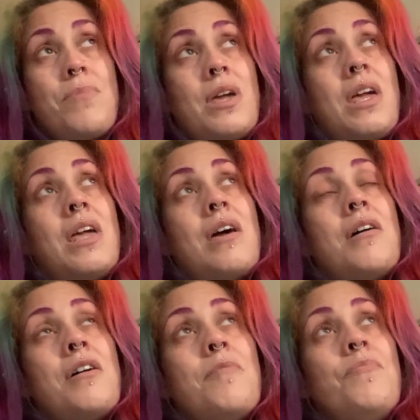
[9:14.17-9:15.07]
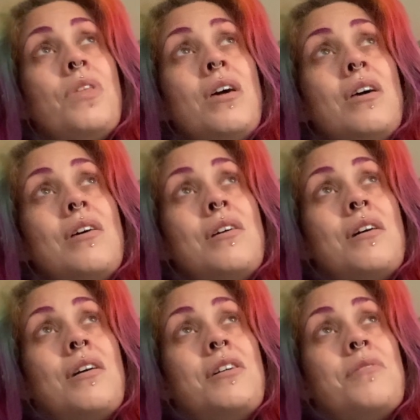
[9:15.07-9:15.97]
be
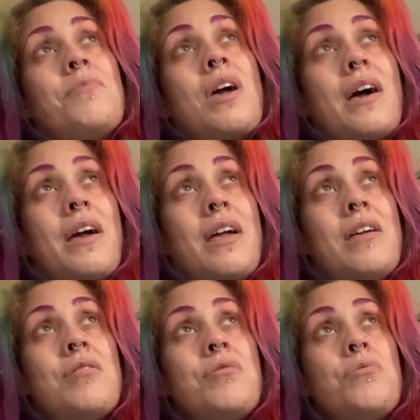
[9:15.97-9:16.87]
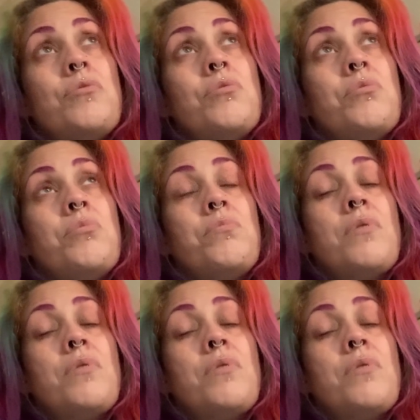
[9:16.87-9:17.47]
gay or